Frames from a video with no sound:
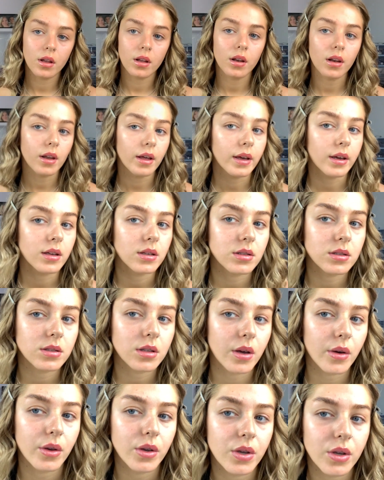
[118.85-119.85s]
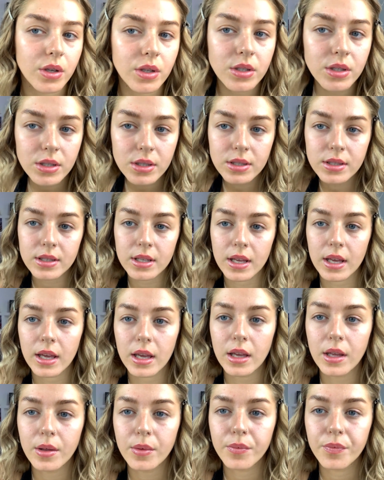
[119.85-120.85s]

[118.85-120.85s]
Like so, and you can just see